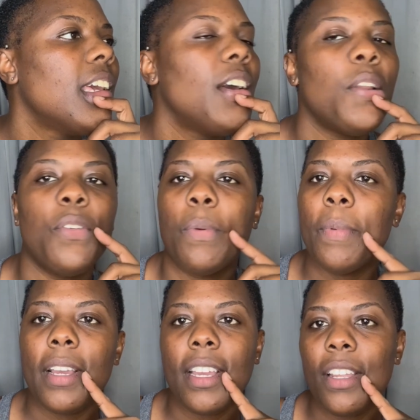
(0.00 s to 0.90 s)
don't even remember
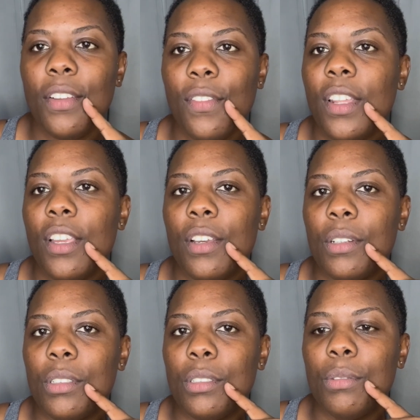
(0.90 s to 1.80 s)
how I end the
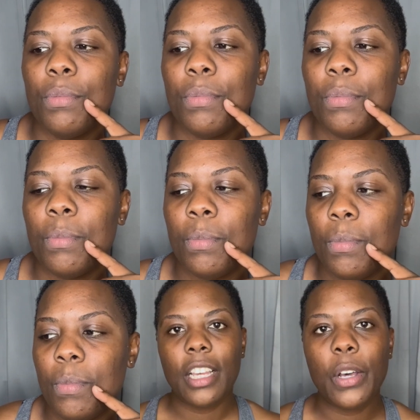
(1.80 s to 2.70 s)
videos.
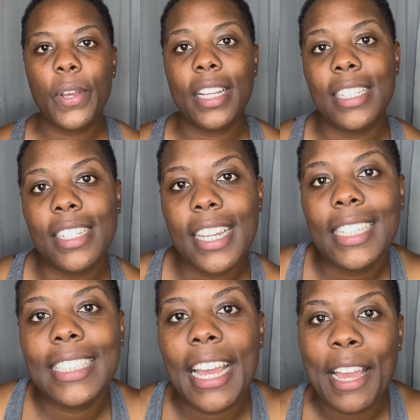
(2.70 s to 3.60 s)
So until
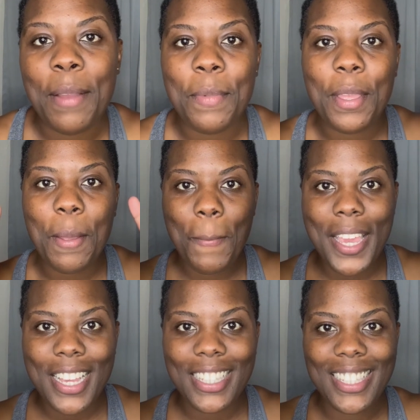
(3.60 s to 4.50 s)
next time,
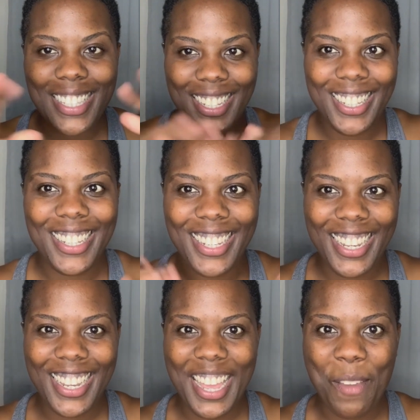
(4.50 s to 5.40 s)
peace
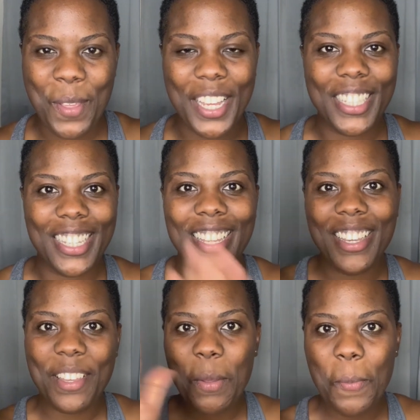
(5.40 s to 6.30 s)
and happiness.
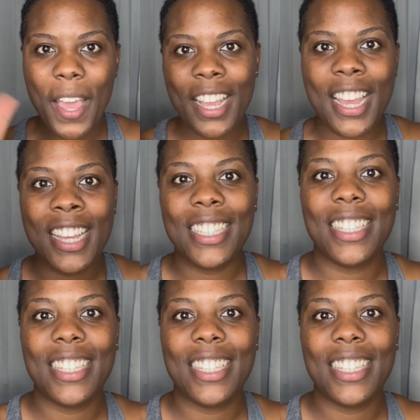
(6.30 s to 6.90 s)
Bye, guys.